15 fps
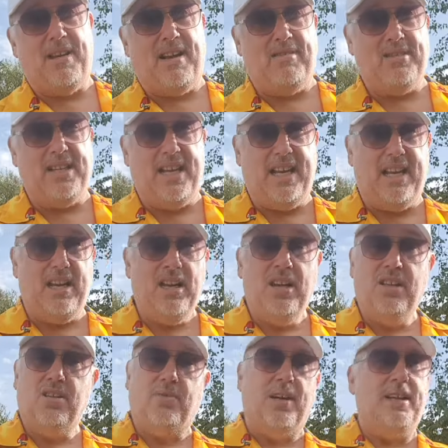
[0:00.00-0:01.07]
pounds here,
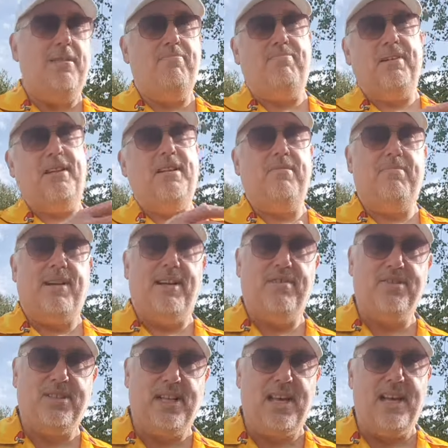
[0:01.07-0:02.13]
twenty billion
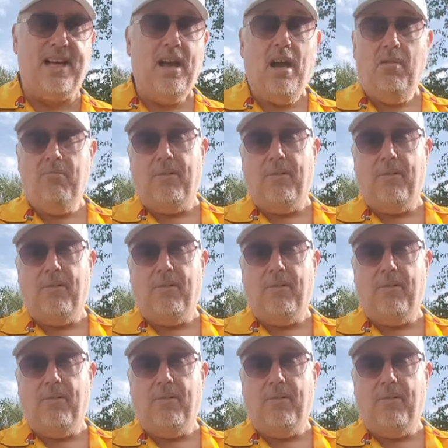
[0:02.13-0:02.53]
pounds there.